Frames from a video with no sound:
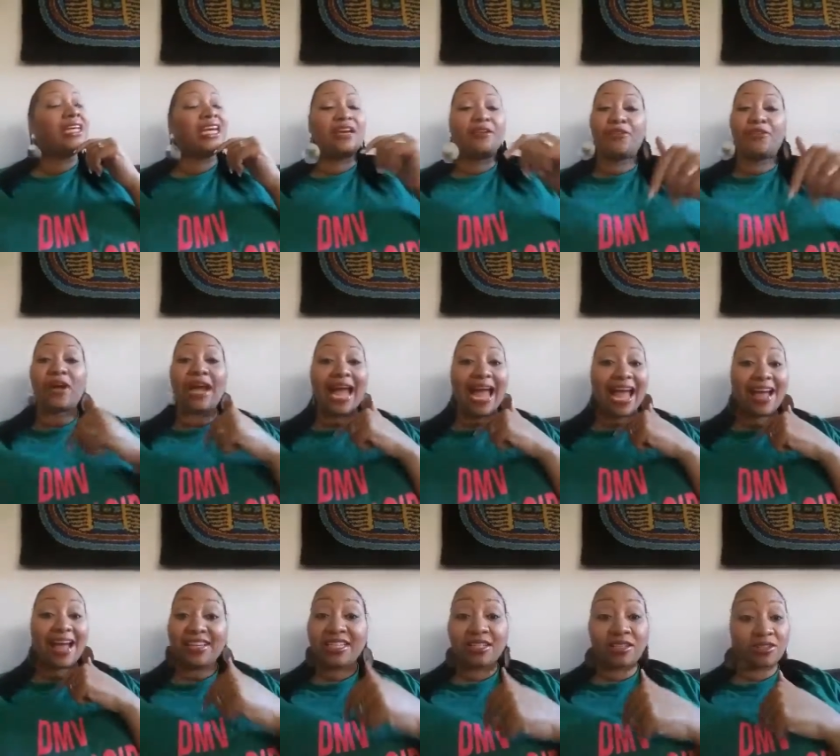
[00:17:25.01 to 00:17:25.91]
If you're
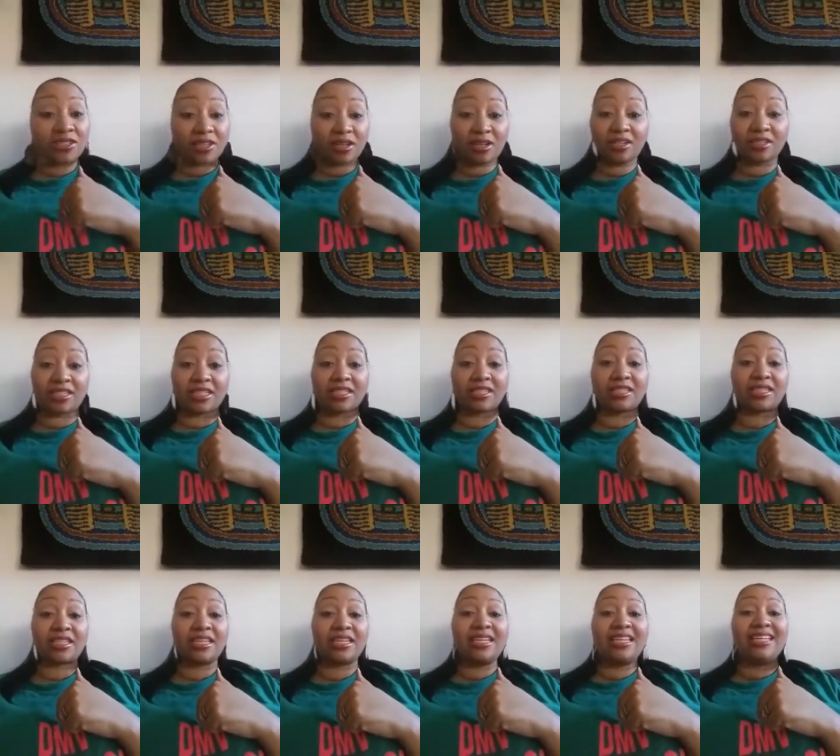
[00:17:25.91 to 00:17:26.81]
having those
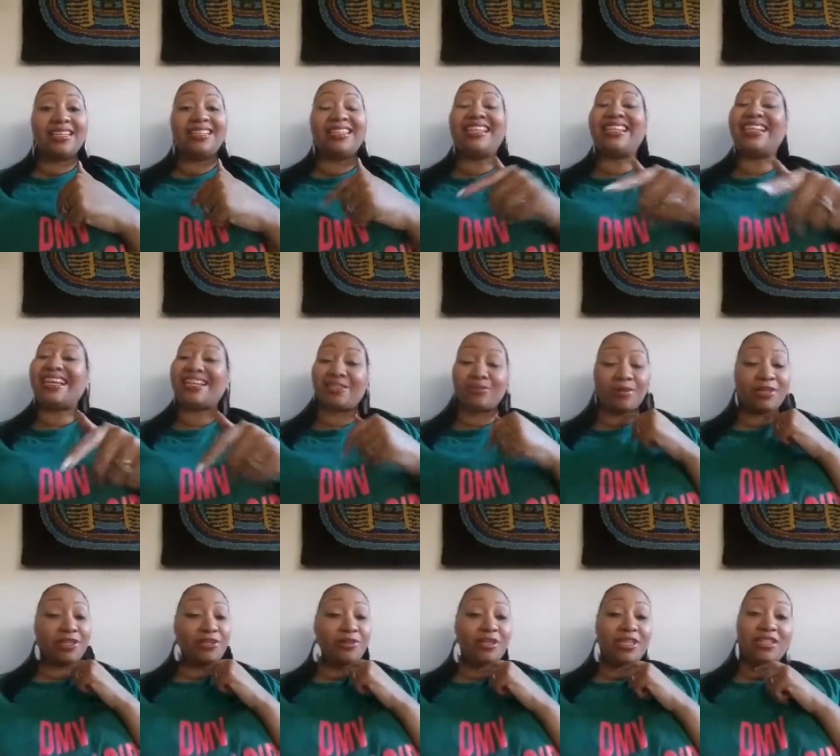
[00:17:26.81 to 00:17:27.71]
urges, then that's
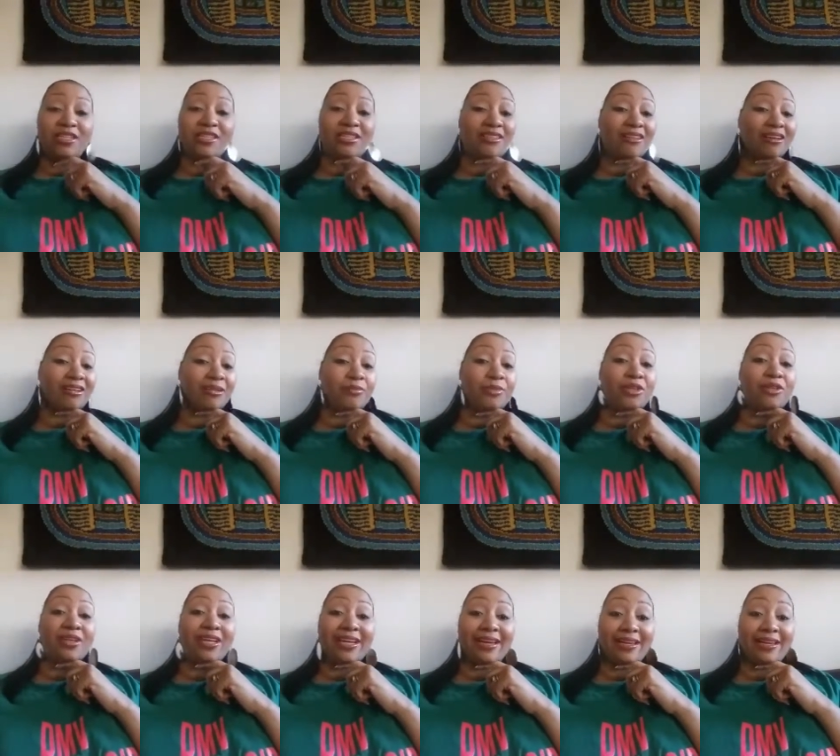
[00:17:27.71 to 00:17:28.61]
when you need to start
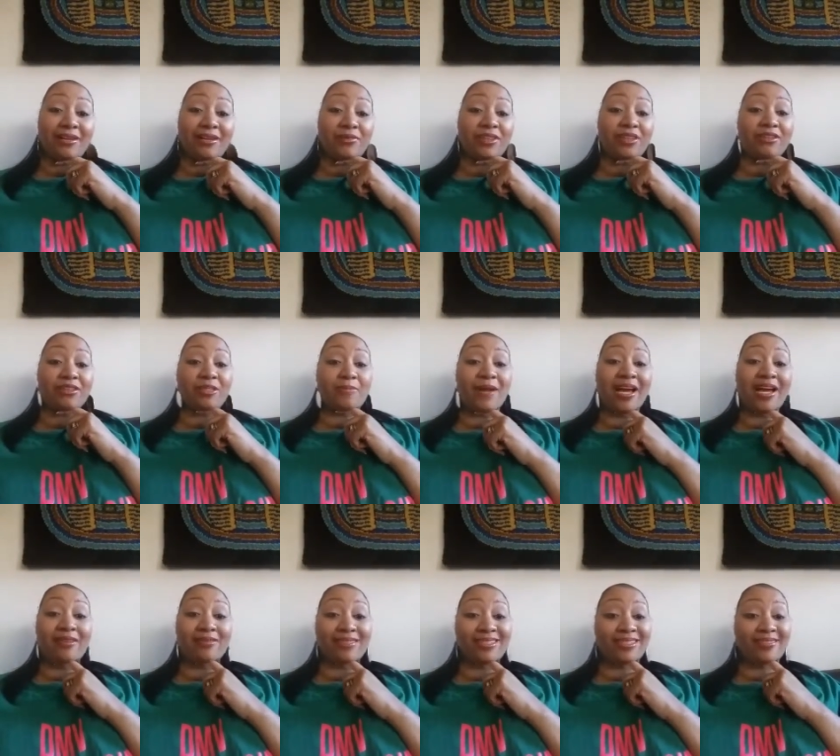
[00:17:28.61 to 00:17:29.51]
communicating with your
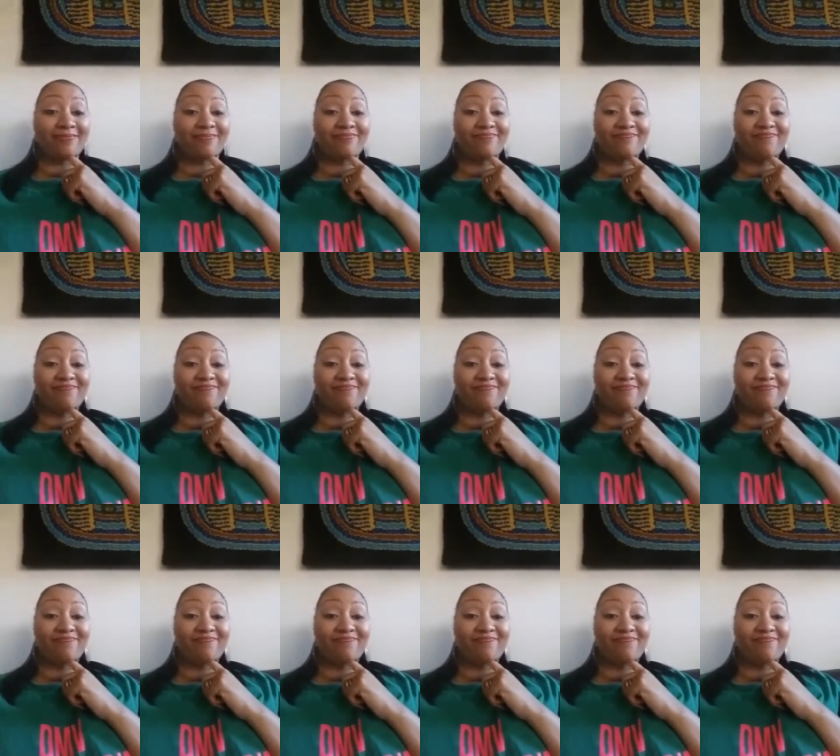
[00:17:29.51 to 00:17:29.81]
spouse.